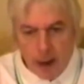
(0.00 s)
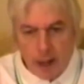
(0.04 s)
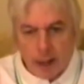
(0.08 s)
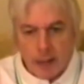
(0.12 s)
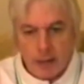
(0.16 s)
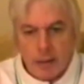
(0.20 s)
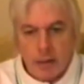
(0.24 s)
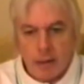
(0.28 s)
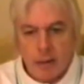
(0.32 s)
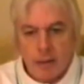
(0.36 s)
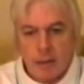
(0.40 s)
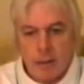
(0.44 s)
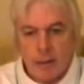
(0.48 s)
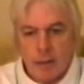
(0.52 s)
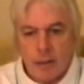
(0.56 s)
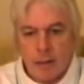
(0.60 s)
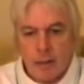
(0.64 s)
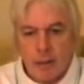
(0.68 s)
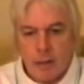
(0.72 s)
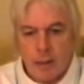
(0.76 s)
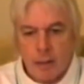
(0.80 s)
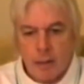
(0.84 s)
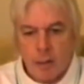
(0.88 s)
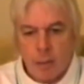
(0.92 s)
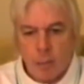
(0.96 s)
And
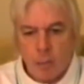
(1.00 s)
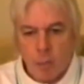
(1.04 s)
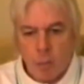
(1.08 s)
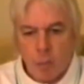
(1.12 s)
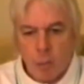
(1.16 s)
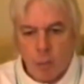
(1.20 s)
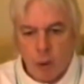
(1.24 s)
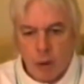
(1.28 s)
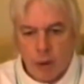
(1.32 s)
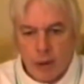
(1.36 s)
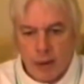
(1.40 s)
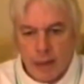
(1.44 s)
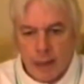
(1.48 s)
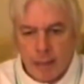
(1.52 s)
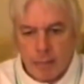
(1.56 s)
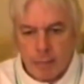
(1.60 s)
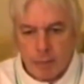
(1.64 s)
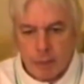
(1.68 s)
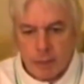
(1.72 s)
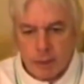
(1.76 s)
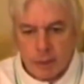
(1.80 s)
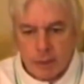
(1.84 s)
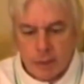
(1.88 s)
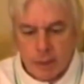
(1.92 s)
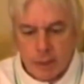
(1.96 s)
what
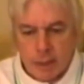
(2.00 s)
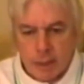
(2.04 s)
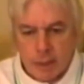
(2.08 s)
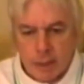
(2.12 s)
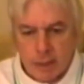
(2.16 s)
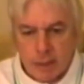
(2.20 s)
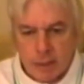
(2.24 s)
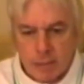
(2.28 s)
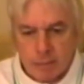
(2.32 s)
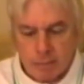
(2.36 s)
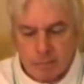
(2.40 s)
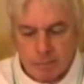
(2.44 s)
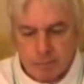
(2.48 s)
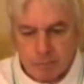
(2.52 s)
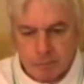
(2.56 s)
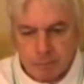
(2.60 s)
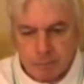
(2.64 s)
happens is